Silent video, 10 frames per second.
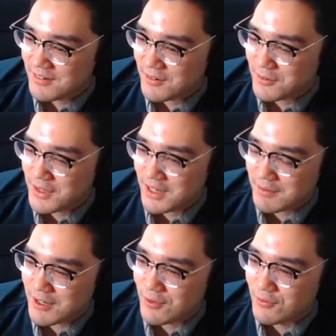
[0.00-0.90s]
Wait,
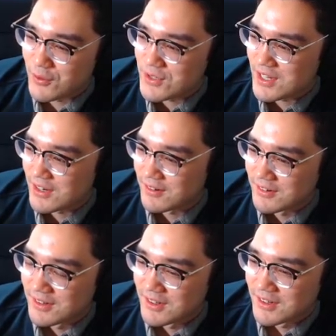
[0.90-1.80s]
I'm getting confused now.
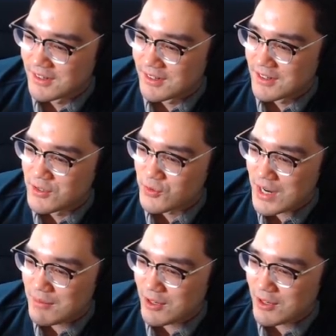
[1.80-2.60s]
Is ram